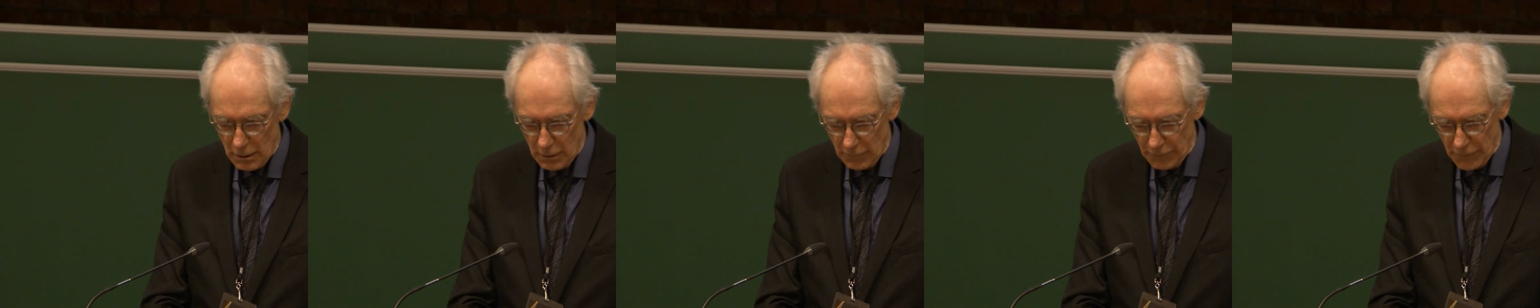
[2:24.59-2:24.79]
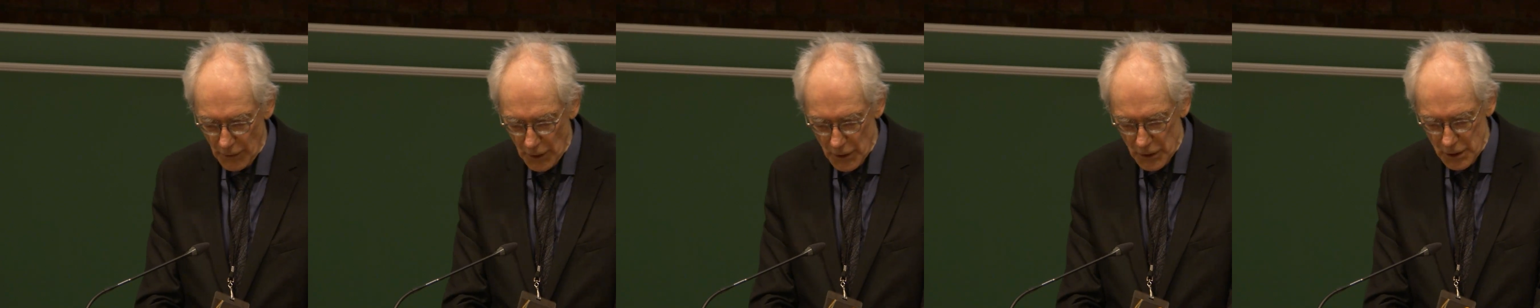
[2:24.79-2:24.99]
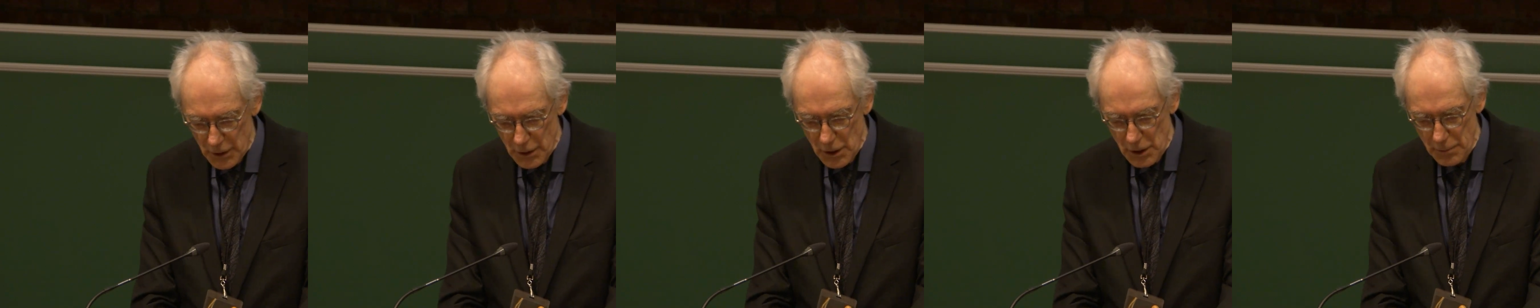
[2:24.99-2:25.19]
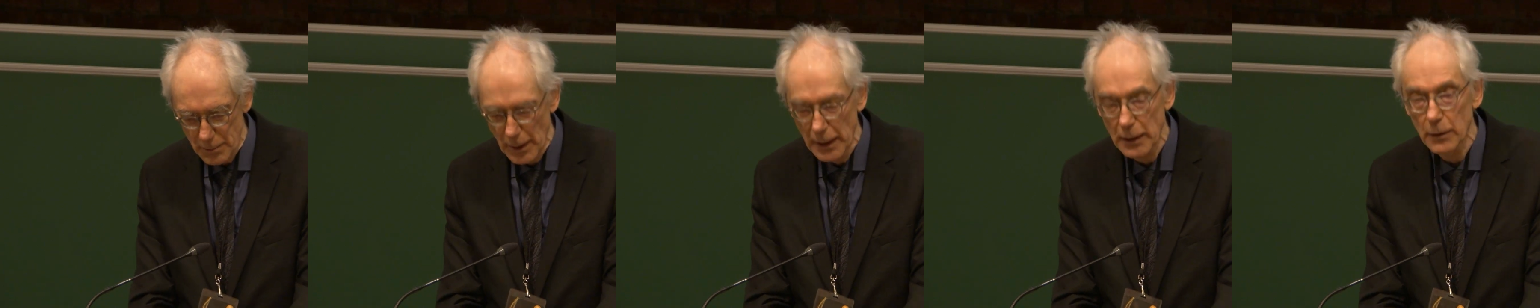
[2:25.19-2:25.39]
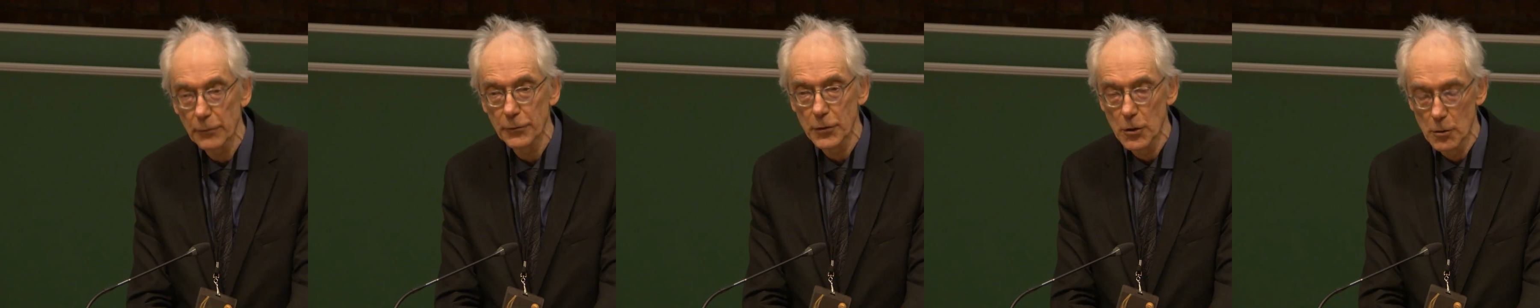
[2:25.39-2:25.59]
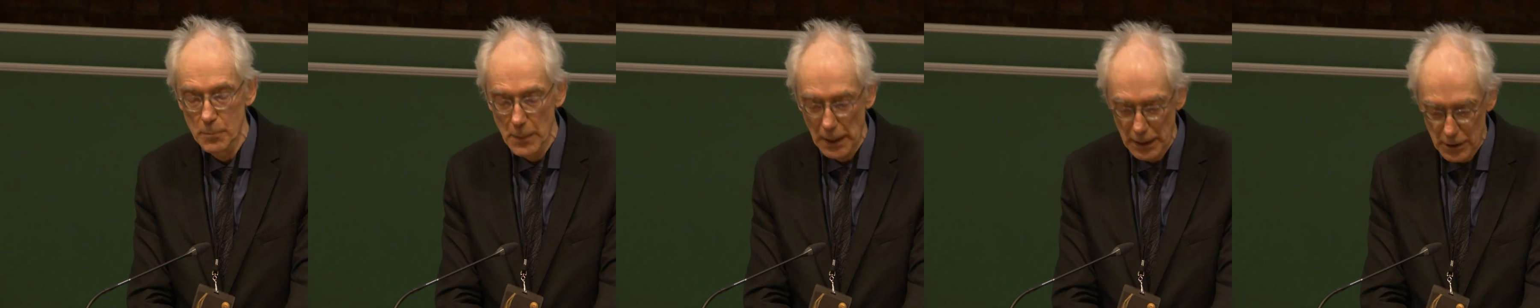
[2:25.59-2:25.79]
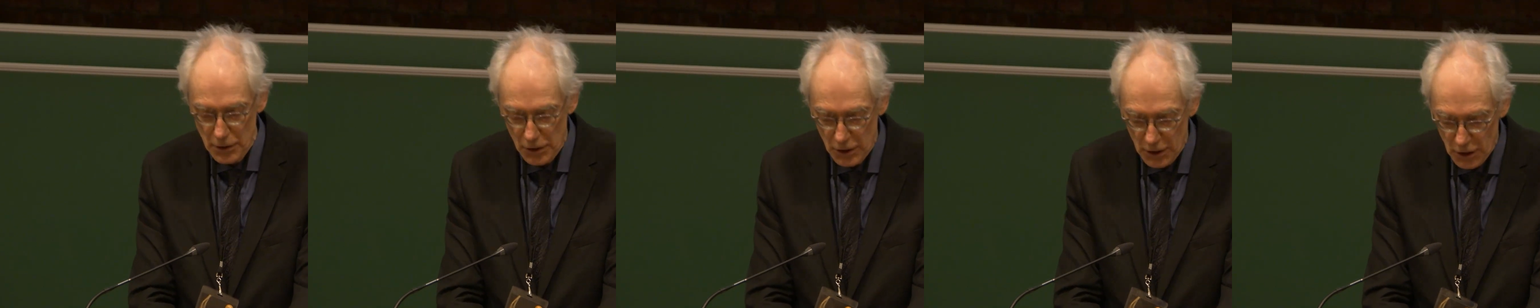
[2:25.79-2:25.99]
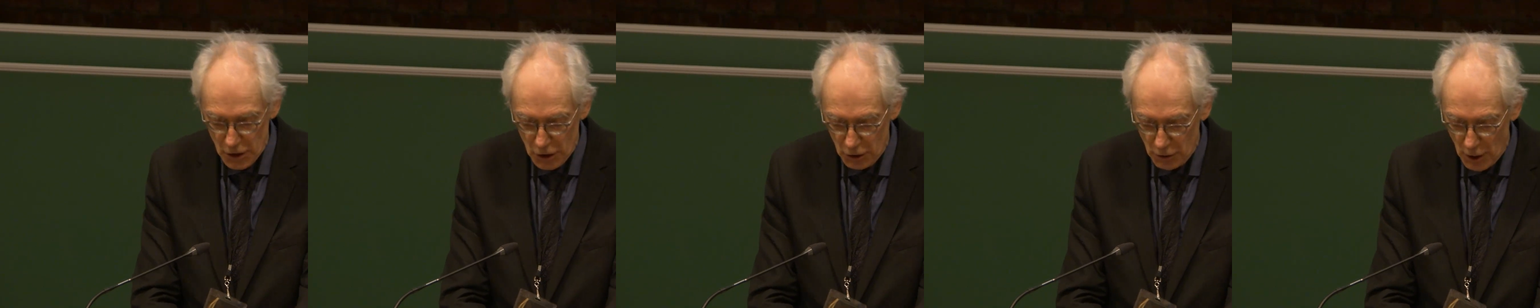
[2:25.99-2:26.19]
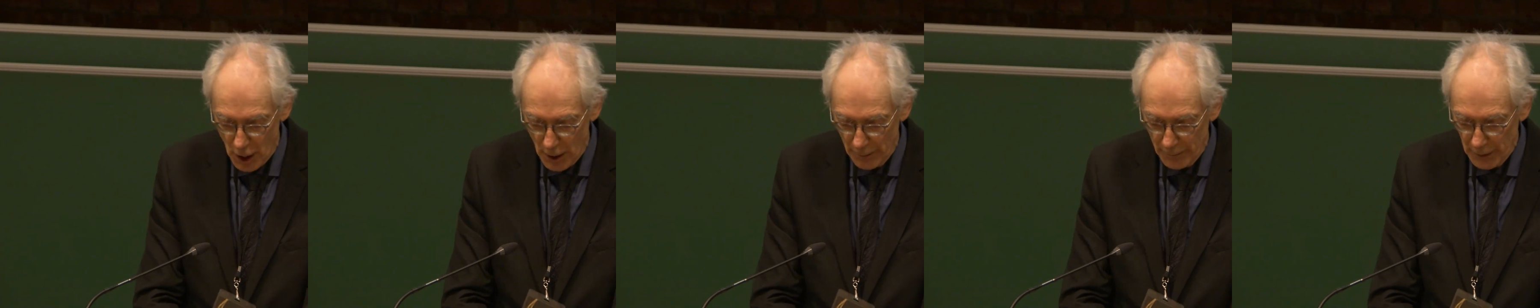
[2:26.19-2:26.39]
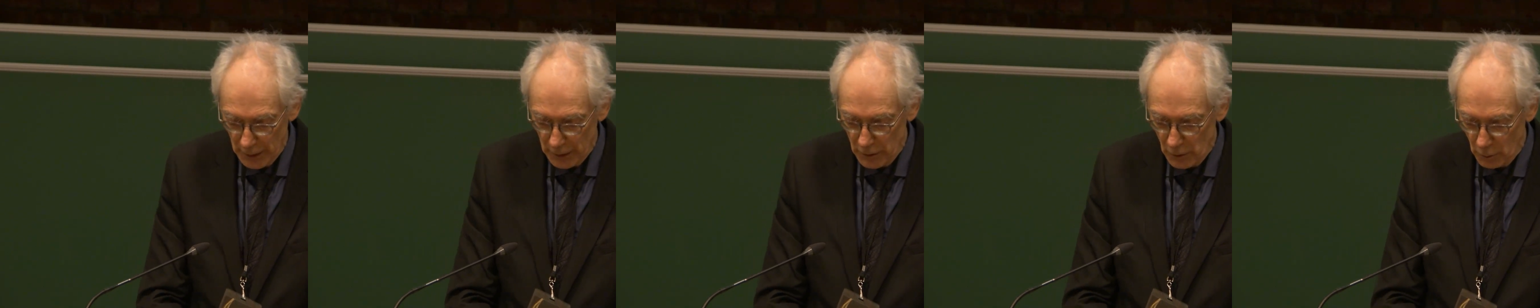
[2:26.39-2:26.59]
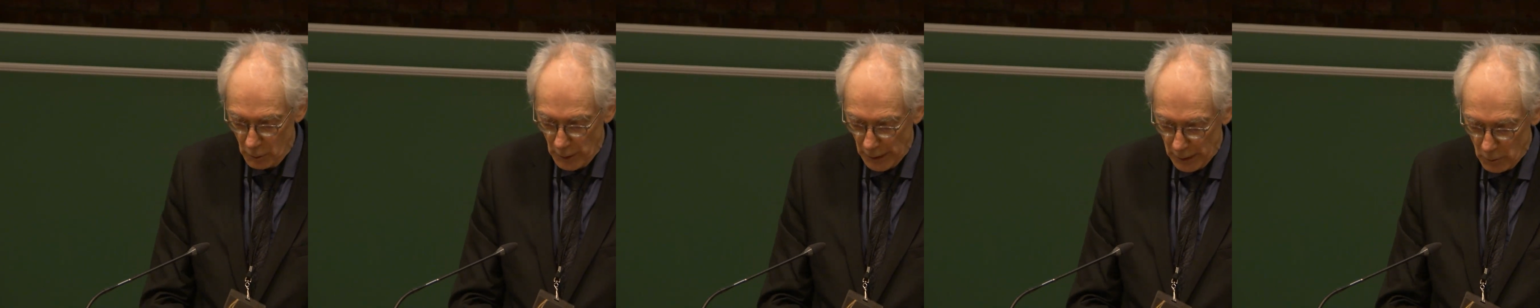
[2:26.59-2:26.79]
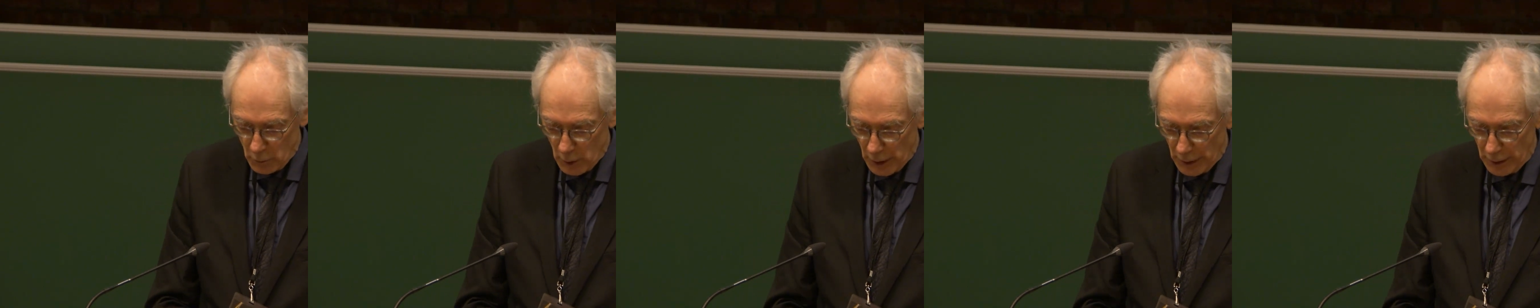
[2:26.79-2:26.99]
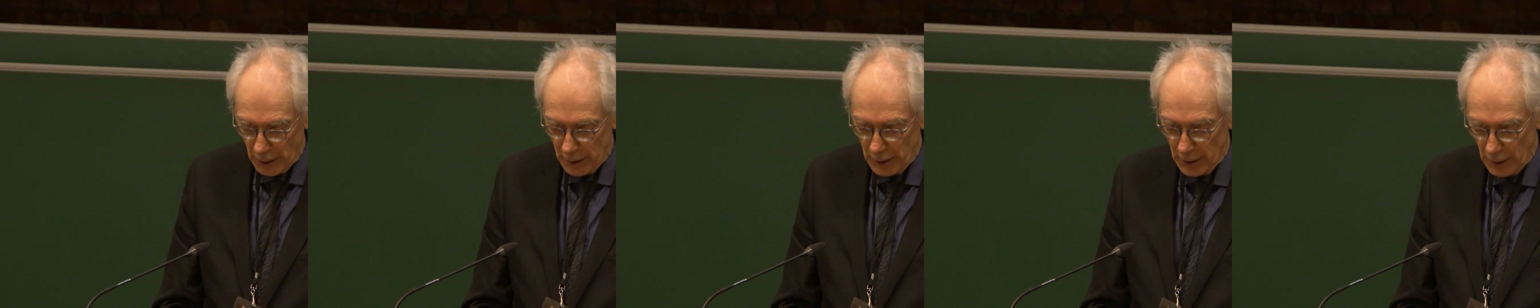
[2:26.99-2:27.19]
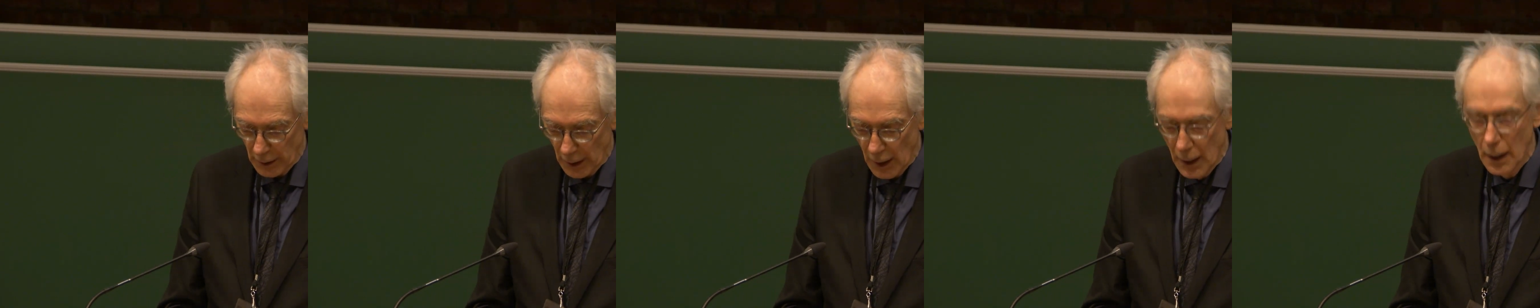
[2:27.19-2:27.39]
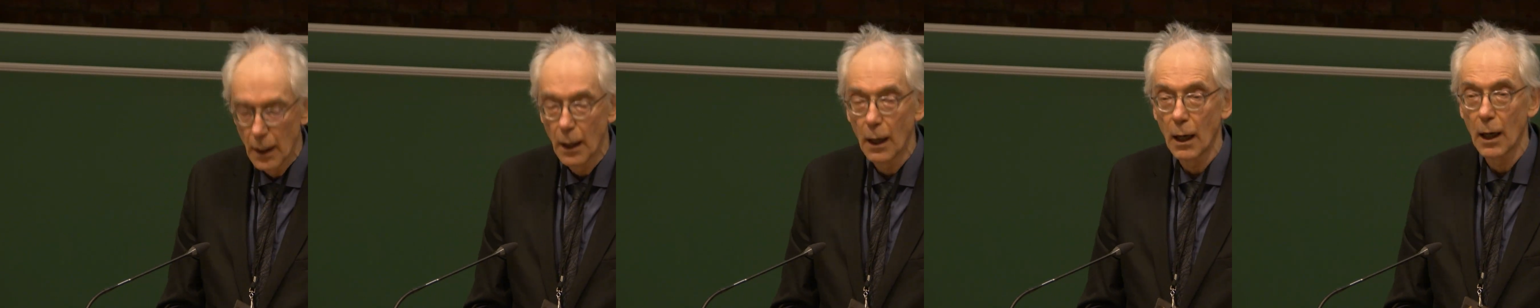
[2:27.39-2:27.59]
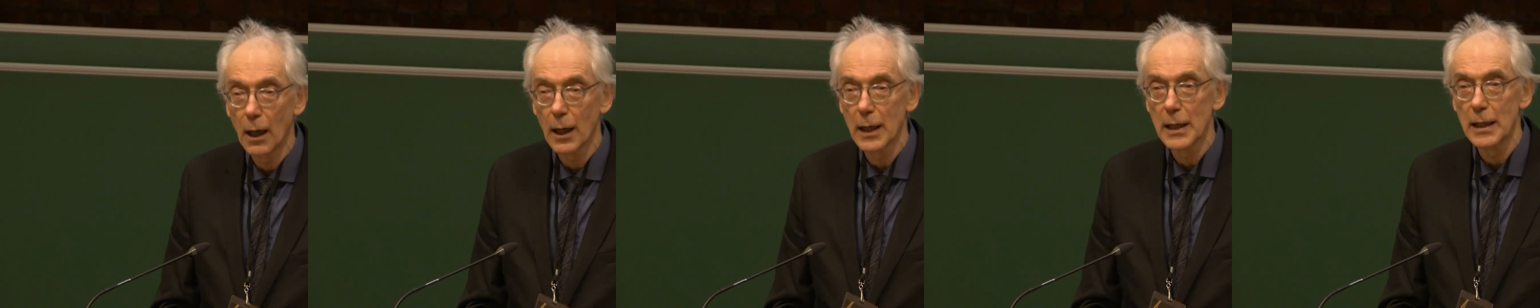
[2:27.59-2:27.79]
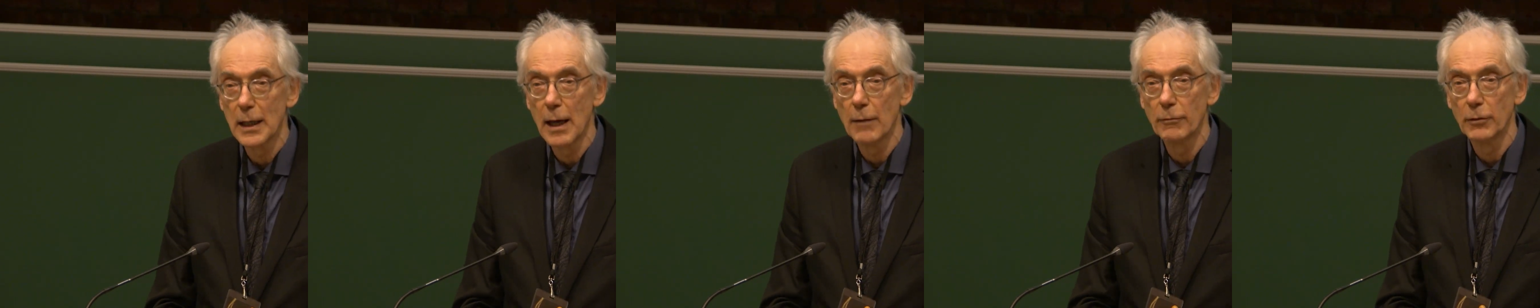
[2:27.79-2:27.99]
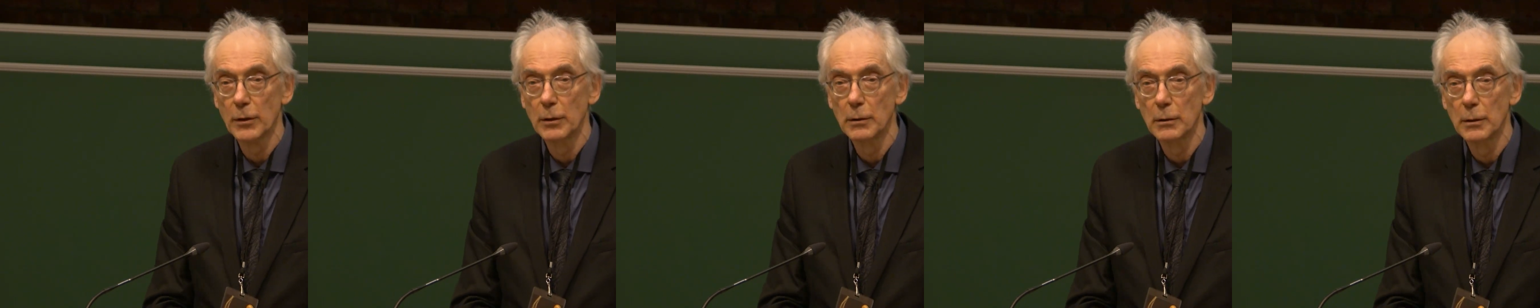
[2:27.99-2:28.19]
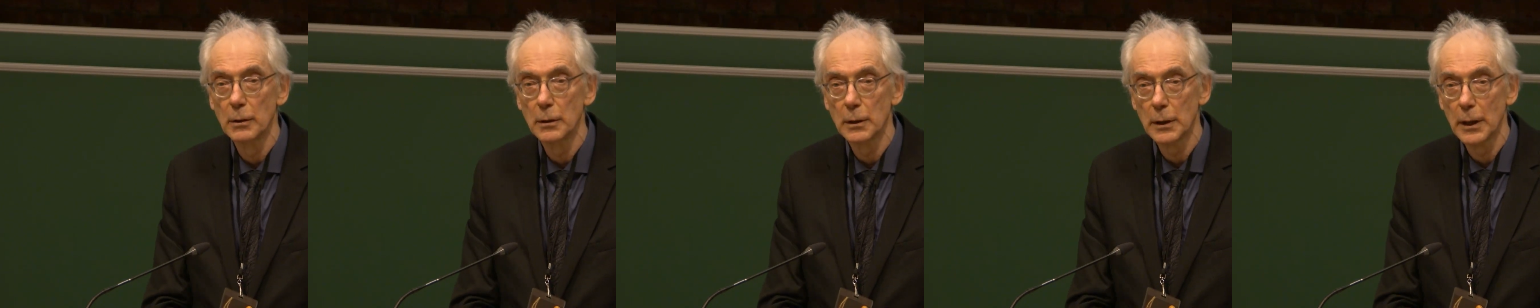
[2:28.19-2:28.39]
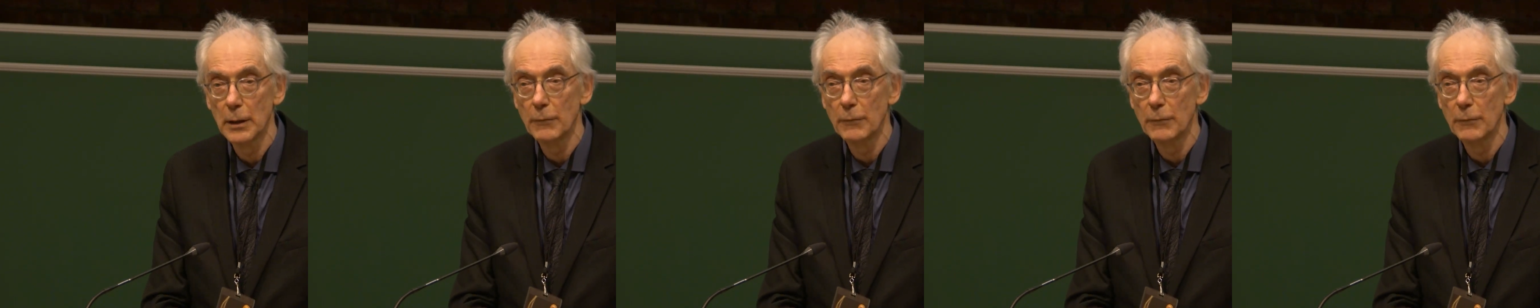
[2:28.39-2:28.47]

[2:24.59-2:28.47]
first to spend a few minutes describing the winning work in a high-level,